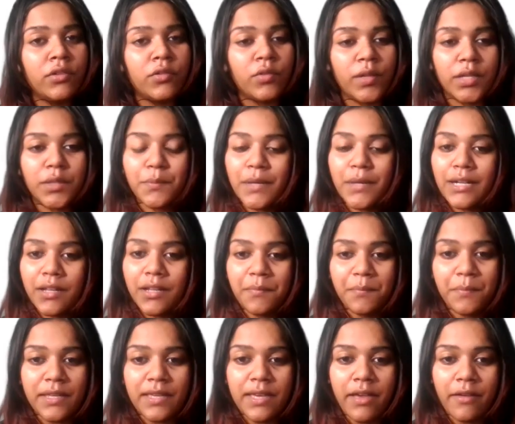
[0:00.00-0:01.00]
in treatment
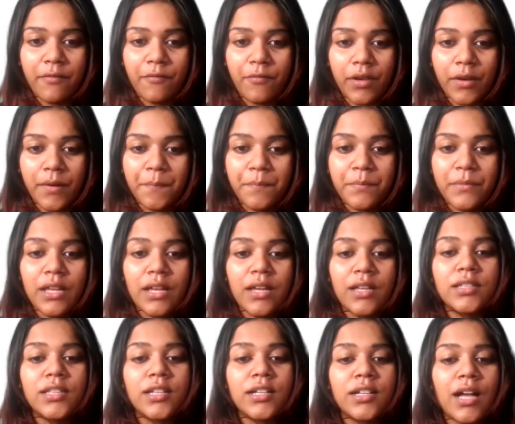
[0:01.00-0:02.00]
and behavior,
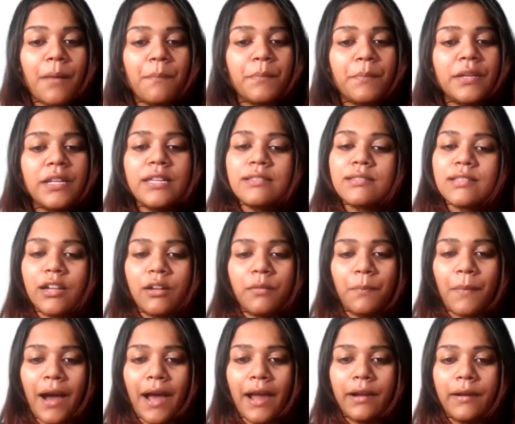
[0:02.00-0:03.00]
the company is
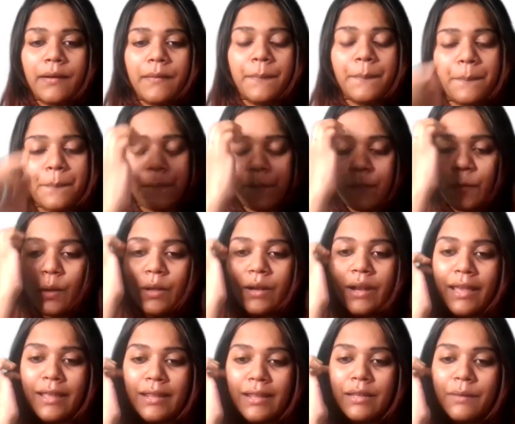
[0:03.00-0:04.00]
admired,
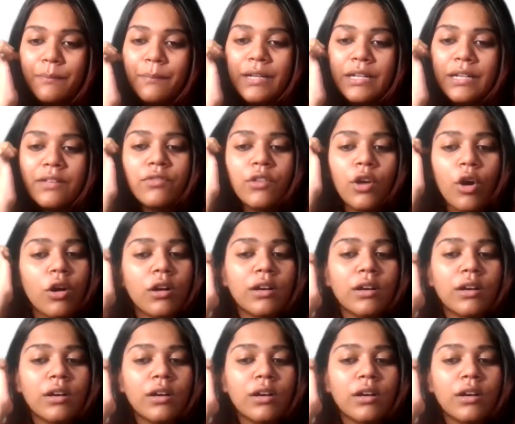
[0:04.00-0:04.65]
right? But if the